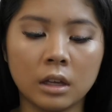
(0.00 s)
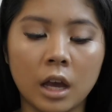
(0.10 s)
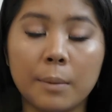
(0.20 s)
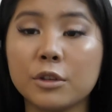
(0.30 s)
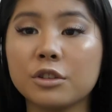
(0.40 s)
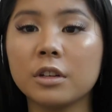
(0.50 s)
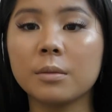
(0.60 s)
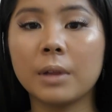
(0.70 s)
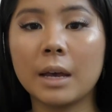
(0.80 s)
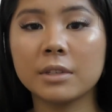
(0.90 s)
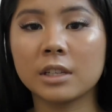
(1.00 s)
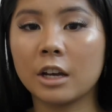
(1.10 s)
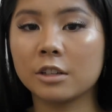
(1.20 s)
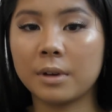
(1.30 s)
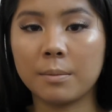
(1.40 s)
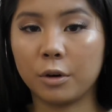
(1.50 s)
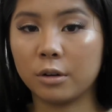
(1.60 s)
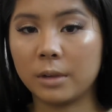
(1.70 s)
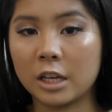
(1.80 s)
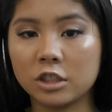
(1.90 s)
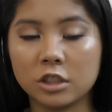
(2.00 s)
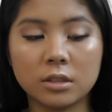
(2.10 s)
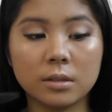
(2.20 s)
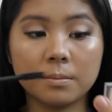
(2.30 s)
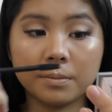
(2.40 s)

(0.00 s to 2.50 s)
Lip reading: I'm also going to apply mascara to my bottom lashes.